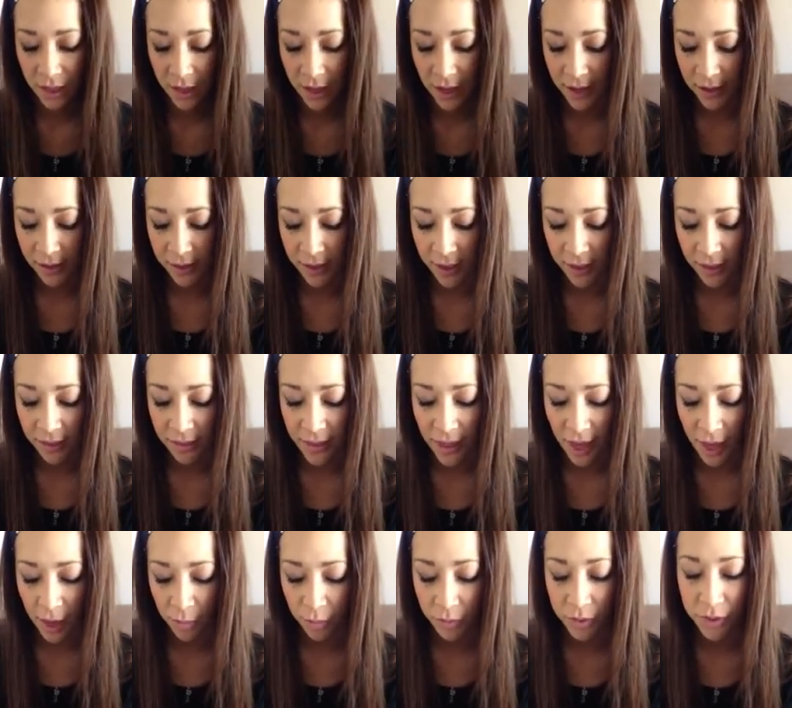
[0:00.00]
I think
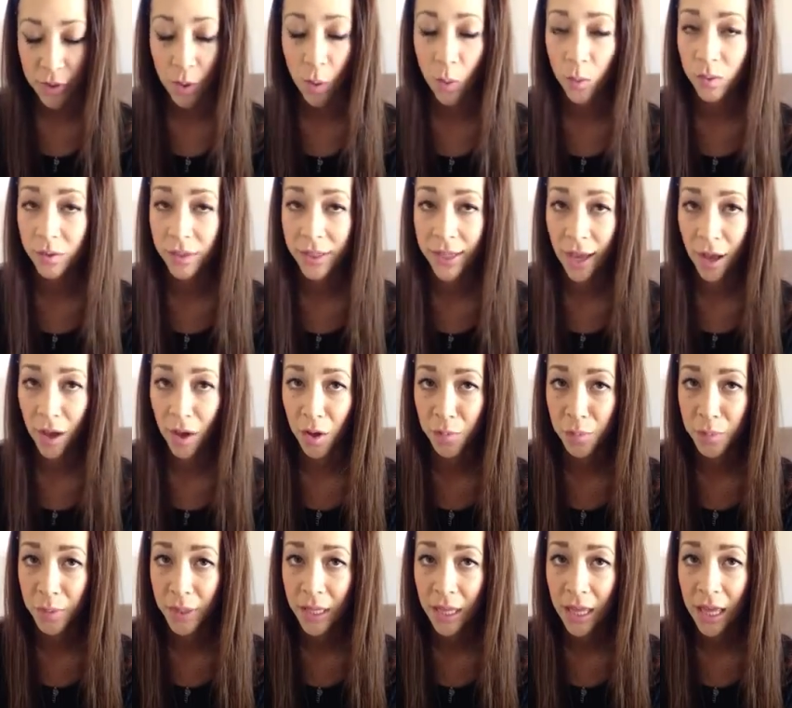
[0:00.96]
that would totally
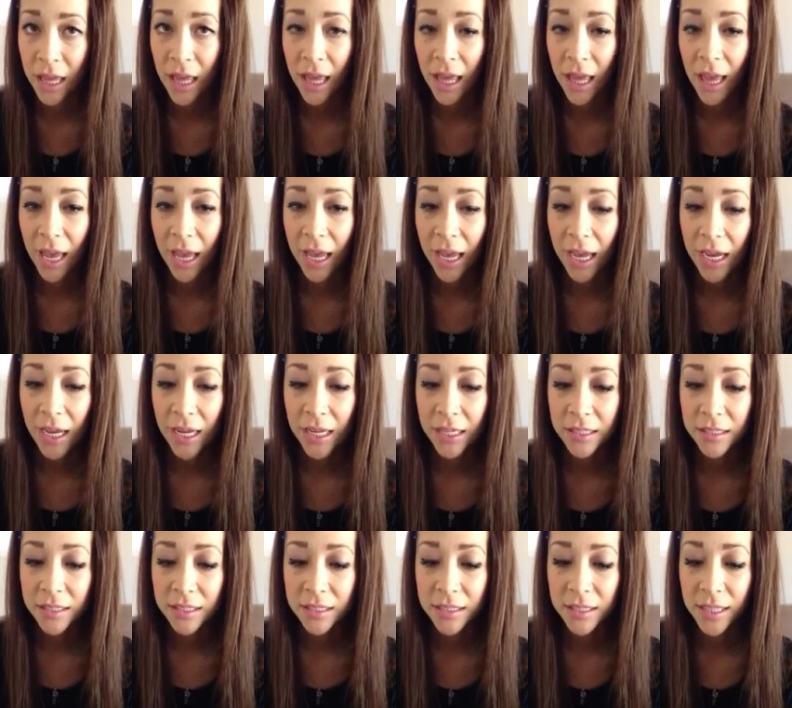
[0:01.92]
help.
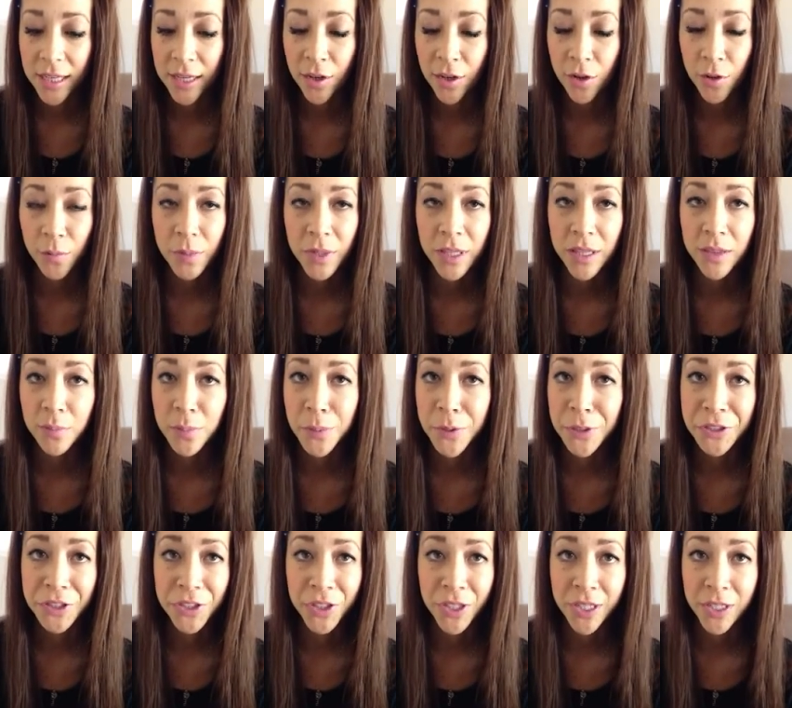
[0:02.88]
And it'll be the
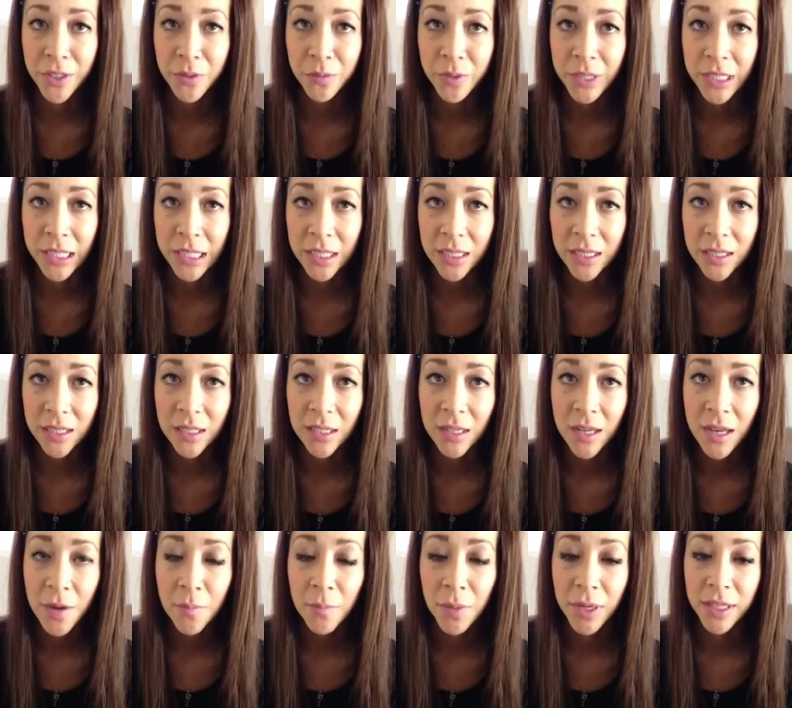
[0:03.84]
push that you need
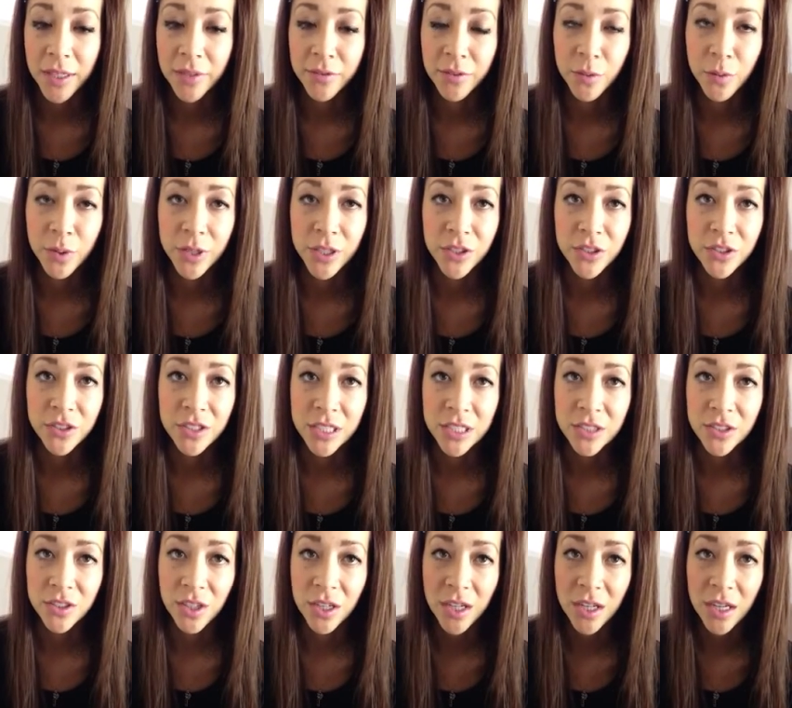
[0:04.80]
by living with your
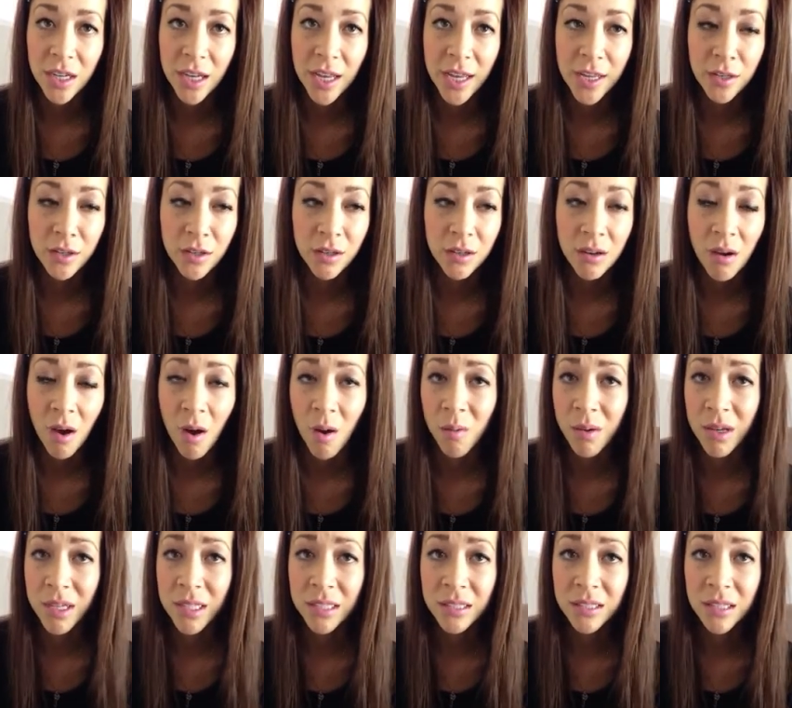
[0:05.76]
sister and you could
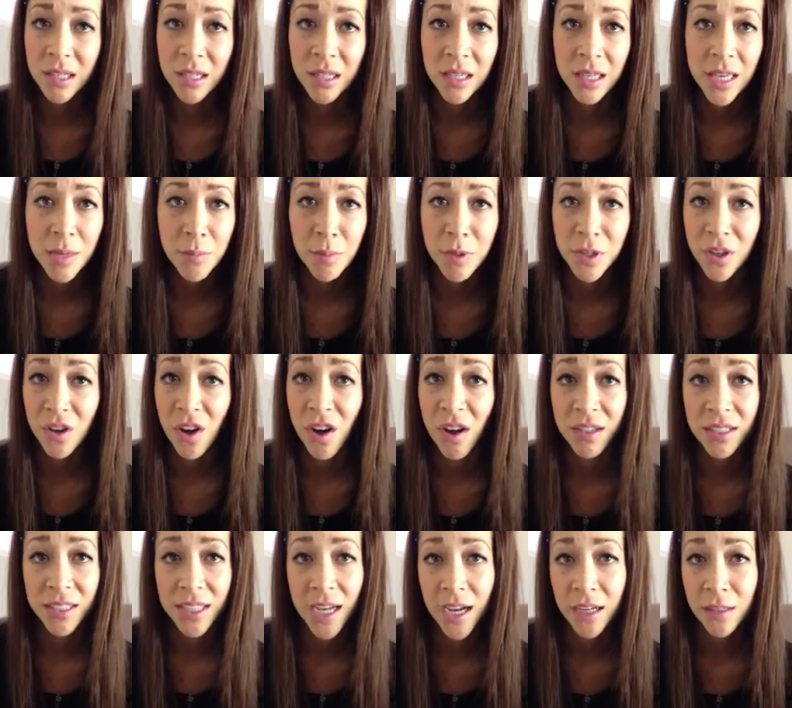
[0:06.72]
always like keep in
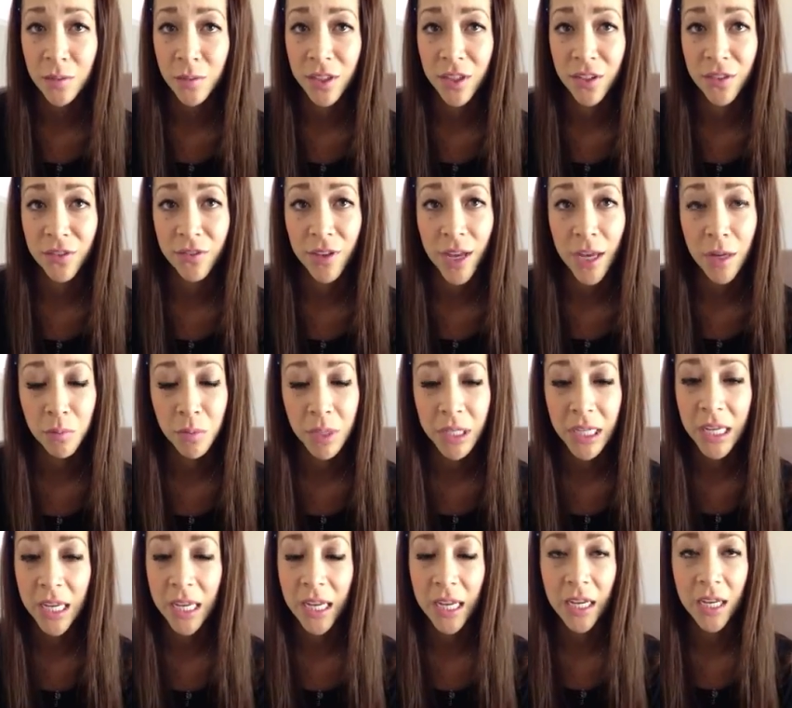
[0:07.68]
contact with your
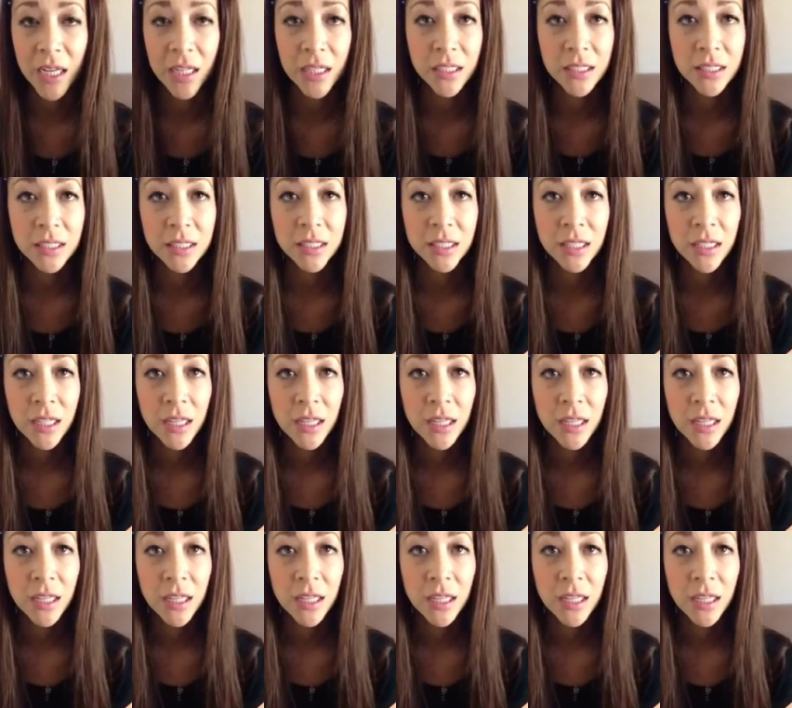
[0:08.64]
family and